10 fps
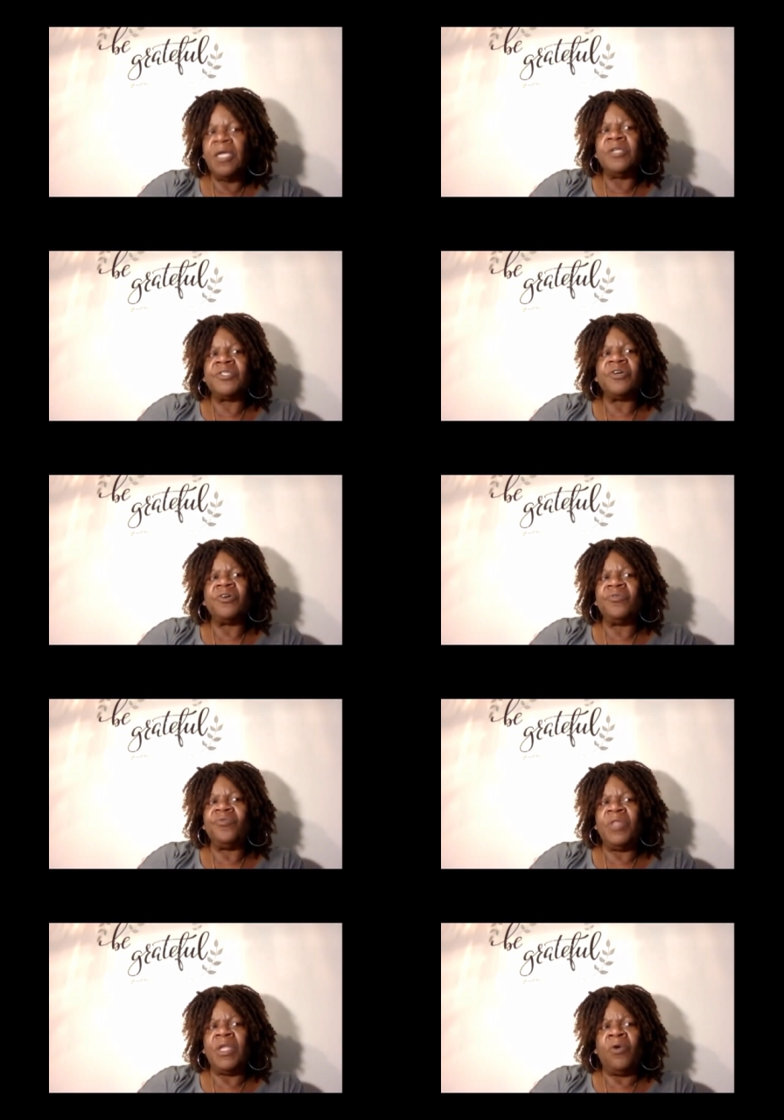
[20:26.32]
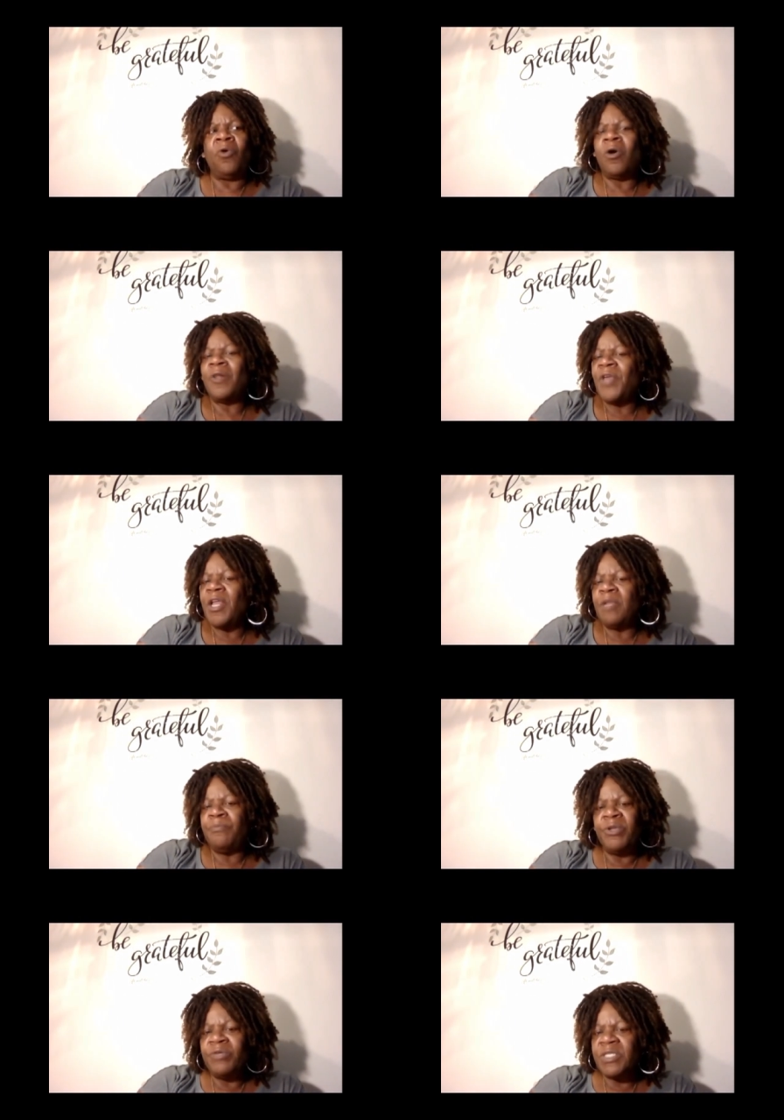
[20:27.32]
So all that
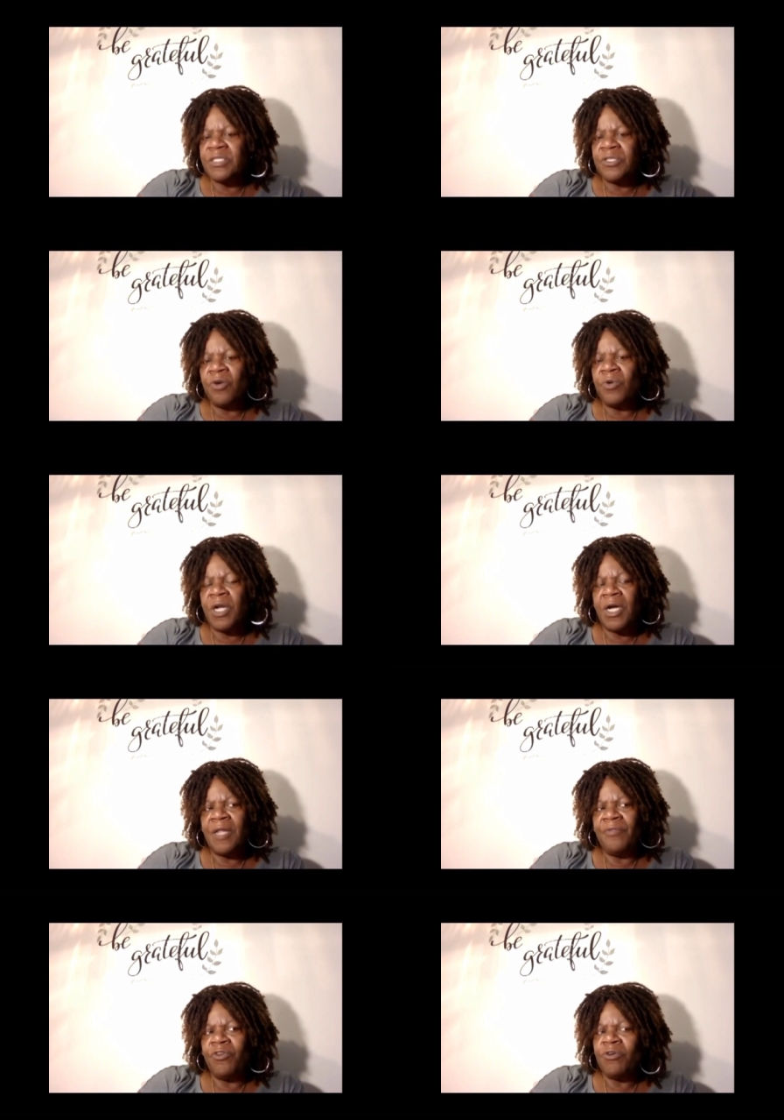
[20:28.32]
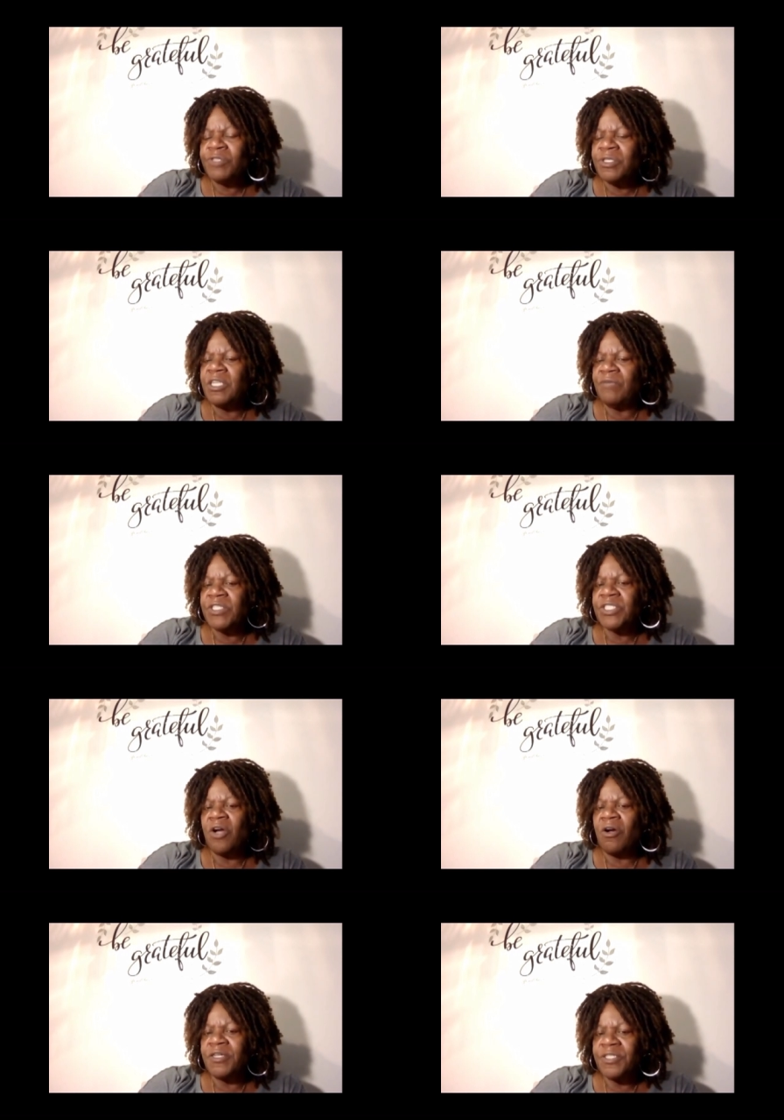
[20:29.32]
abuse that's going on, those are leaving
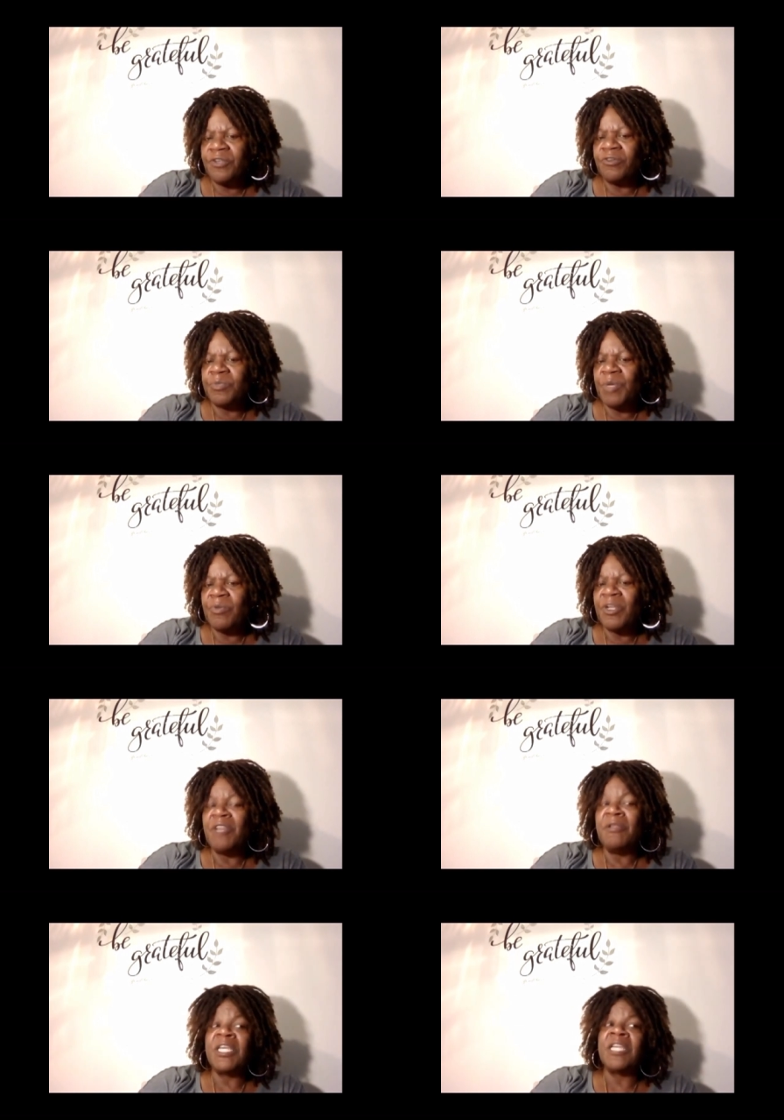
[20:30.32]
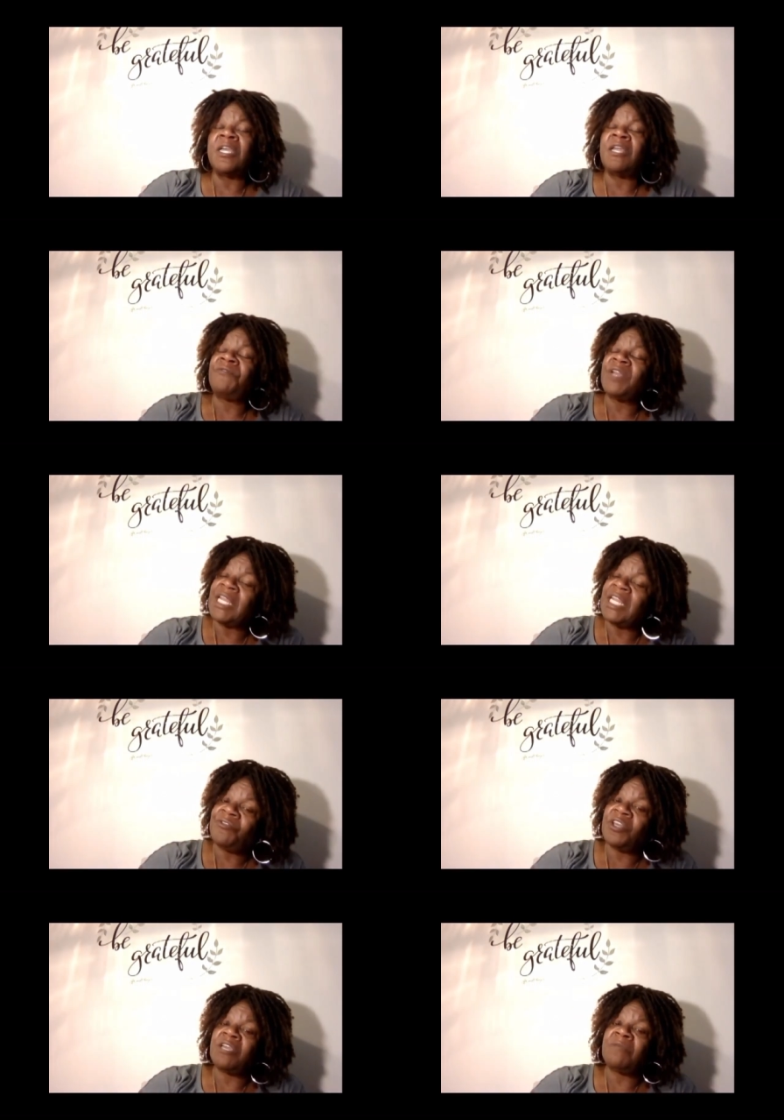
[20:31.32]
scars on those people. And, and, and if
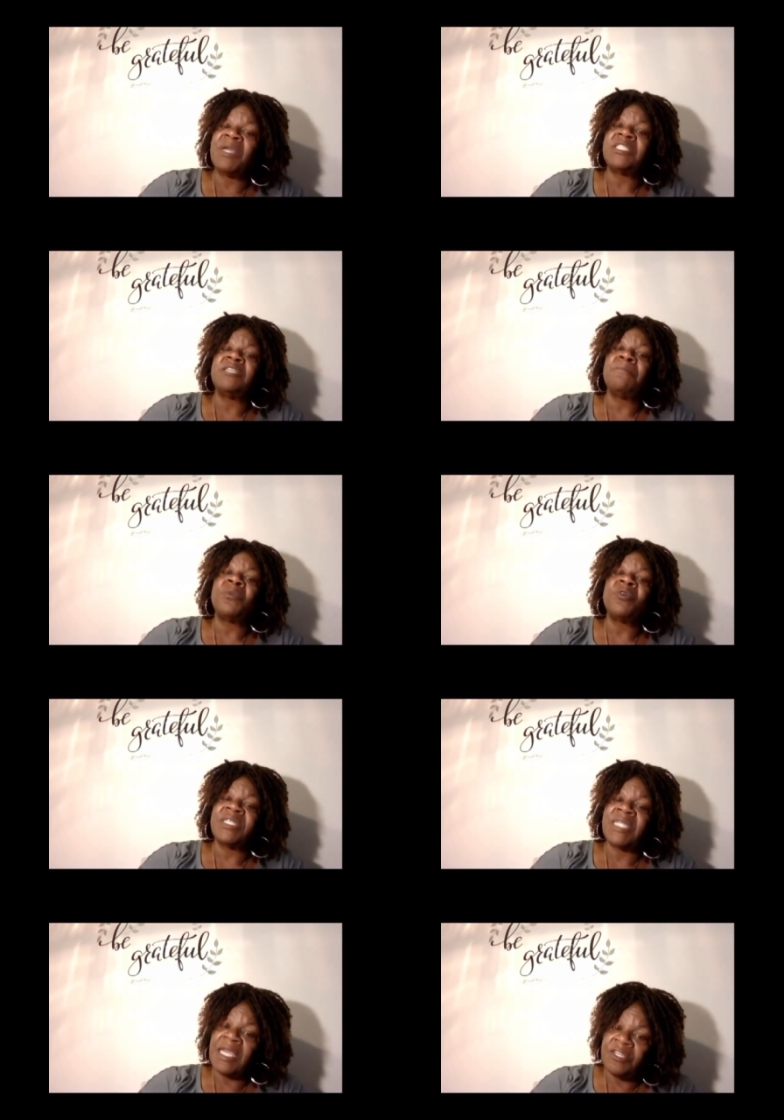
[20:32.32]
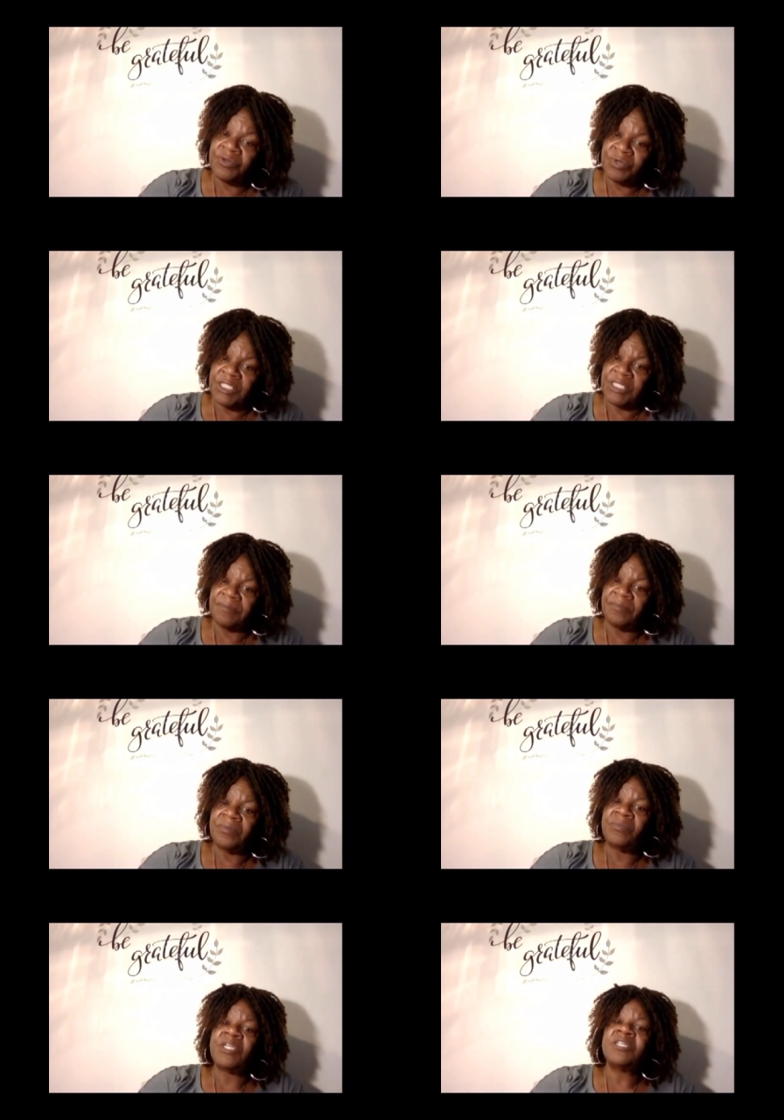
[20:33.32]
anything, it makes them more dangerous
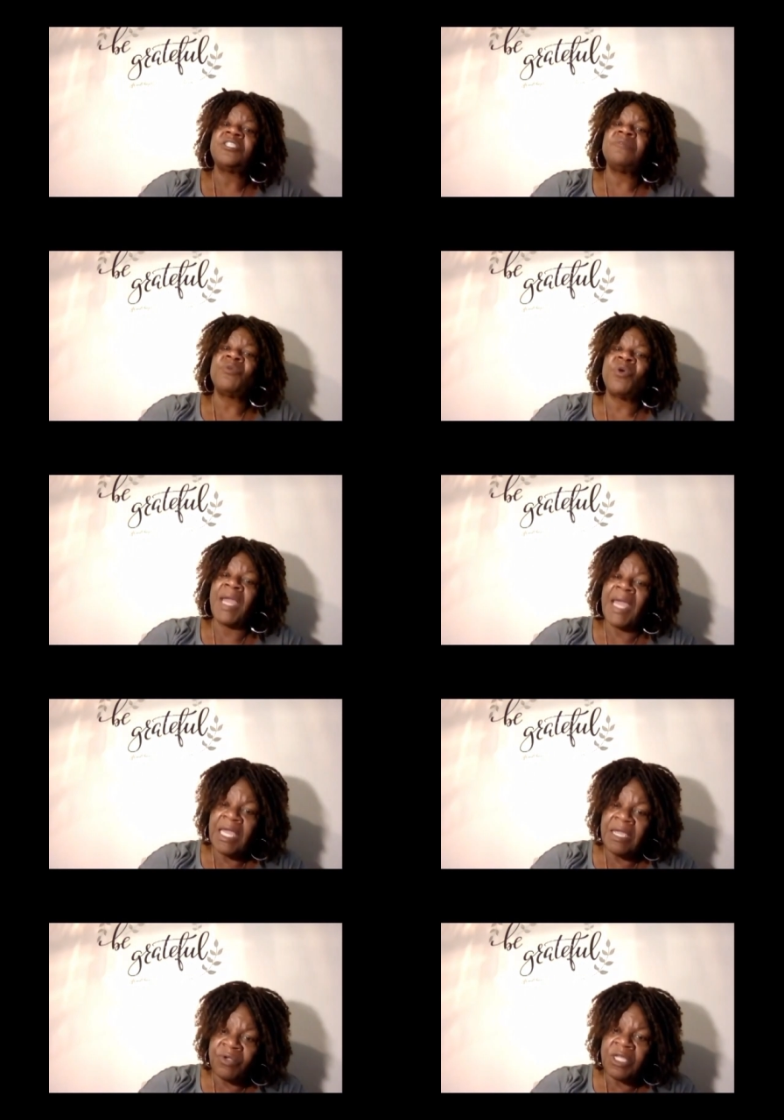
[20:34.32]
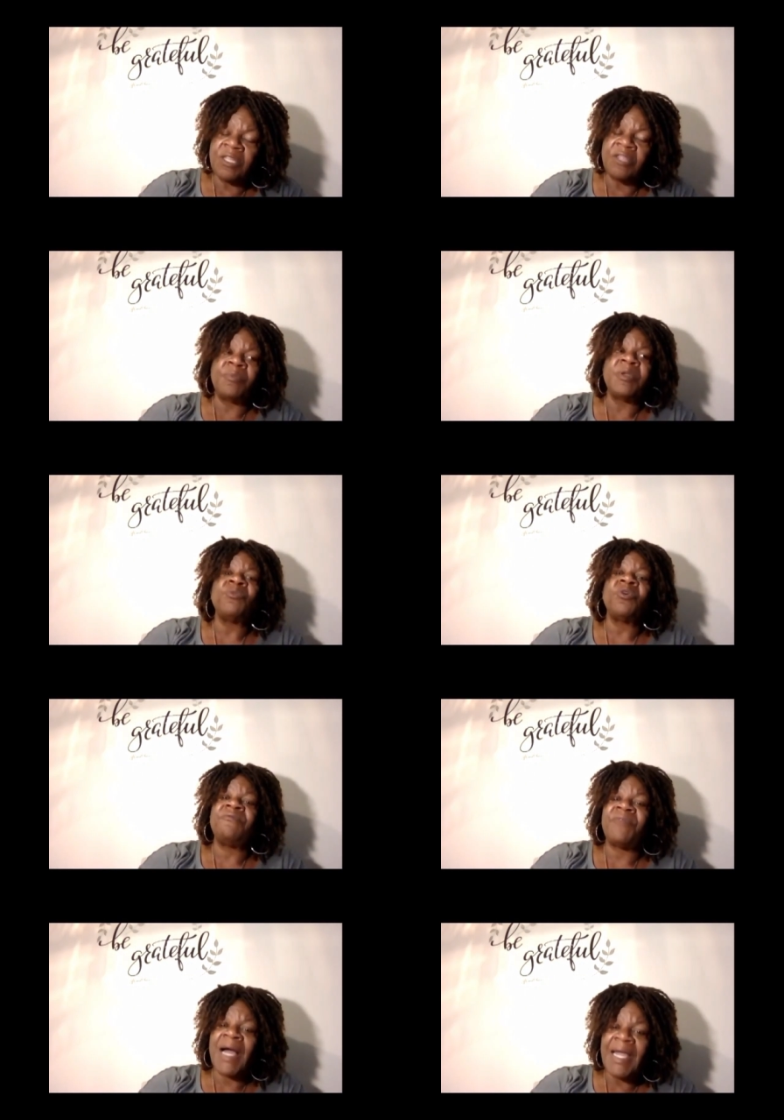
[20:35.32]
because they're more angry, they'll be
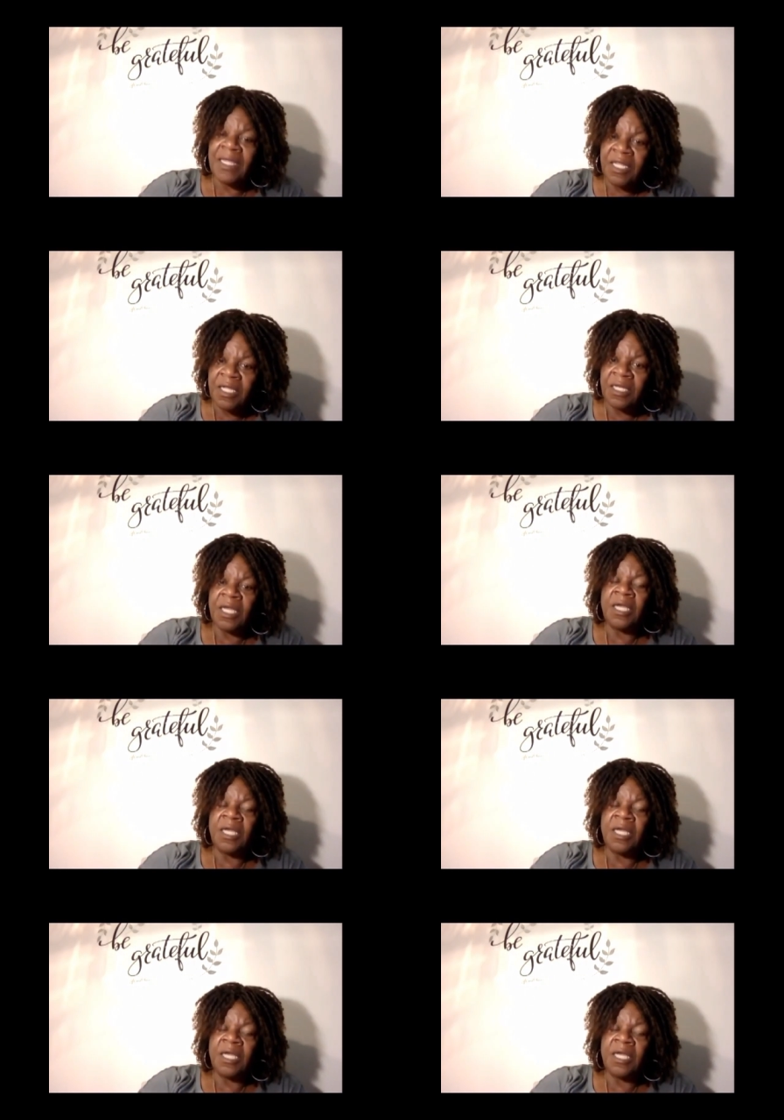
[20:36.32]
more violent,